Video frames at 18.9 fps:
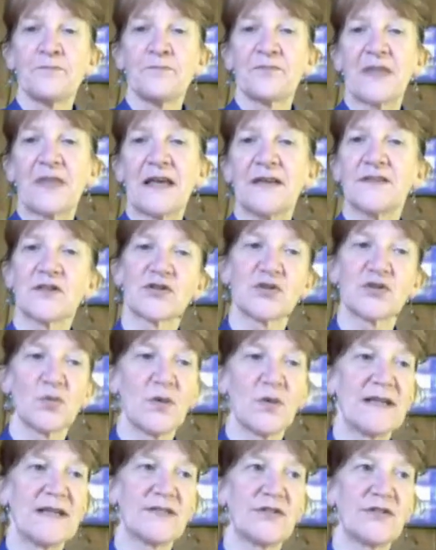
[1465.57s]
And there's a
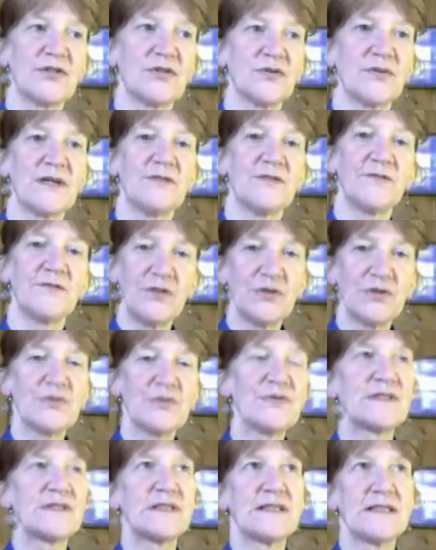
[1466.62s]
way to
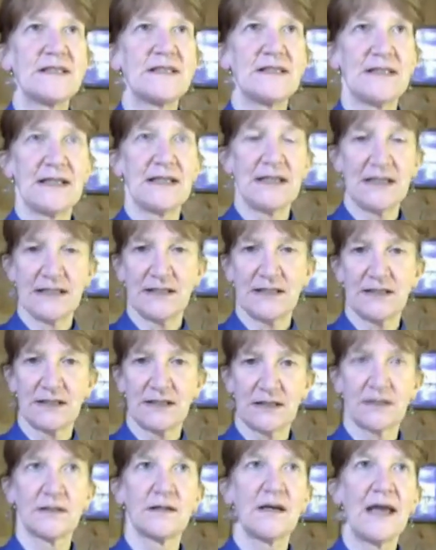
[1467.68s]
infuse these
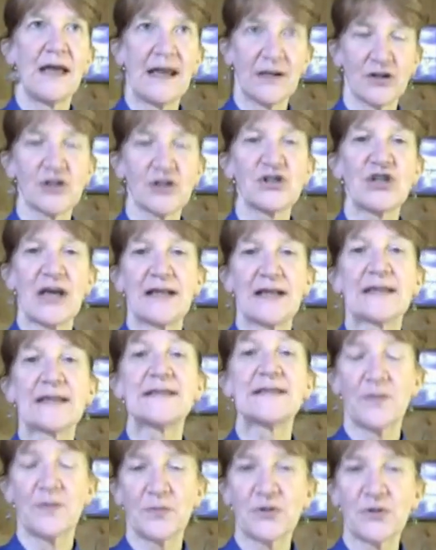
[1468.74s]
energetic
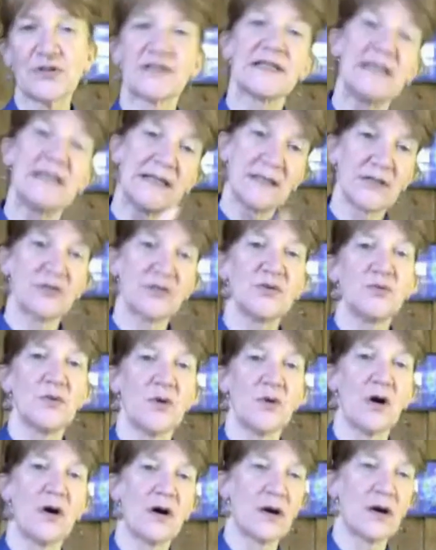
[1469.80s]
numbers into
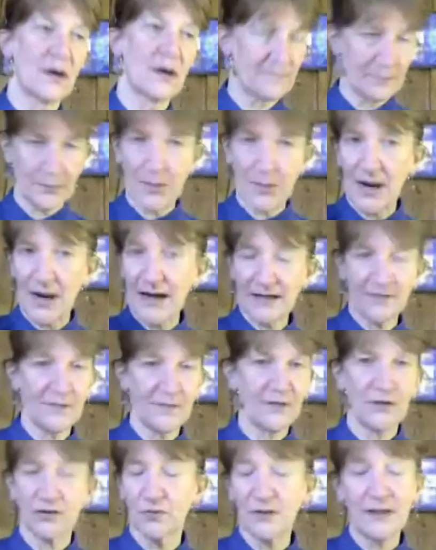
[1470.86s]
our body
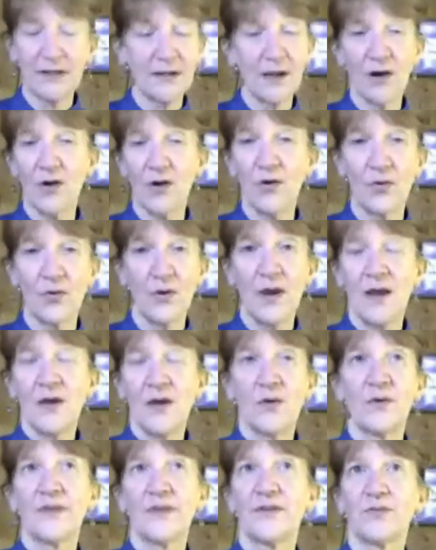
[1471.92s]
field. We know,
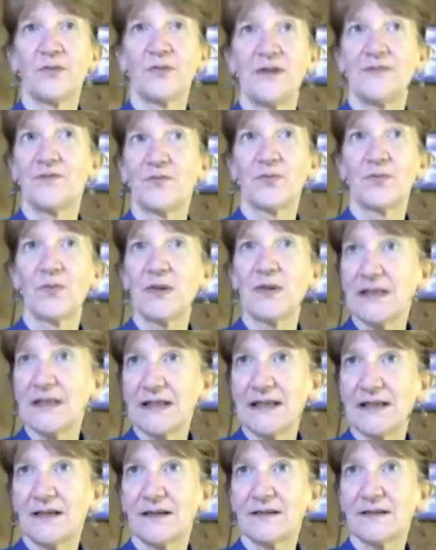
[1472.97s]
whether we've
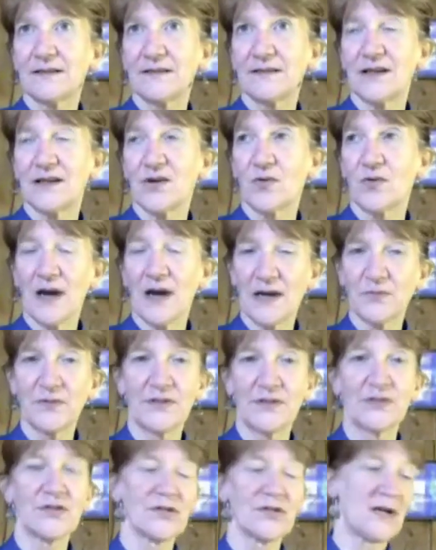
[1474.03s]
really gone with
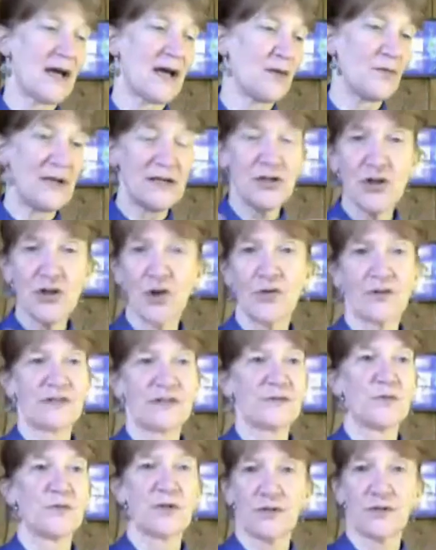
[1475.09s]
it or not, we know there's
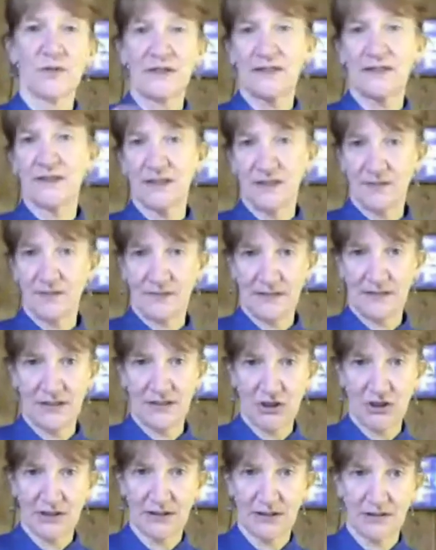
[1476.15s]
more to us than
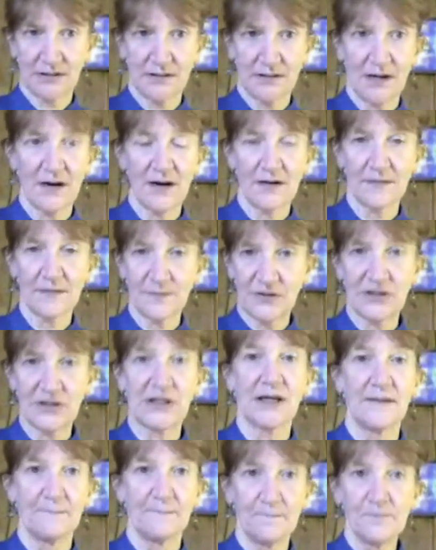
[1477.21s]
just our
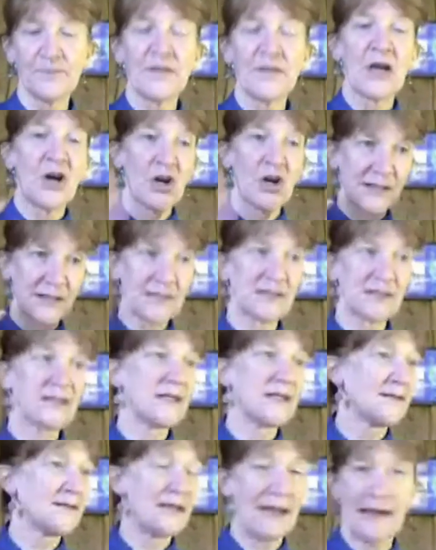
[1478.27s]
skin. Our
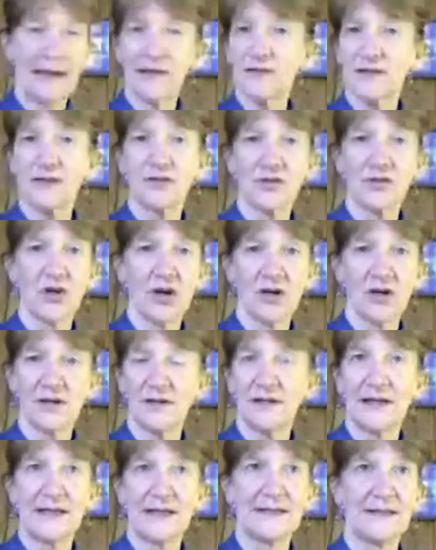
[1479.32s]
skin houses our
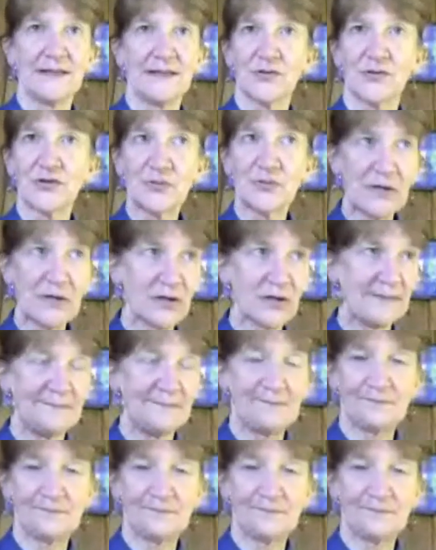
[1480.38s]
spirit,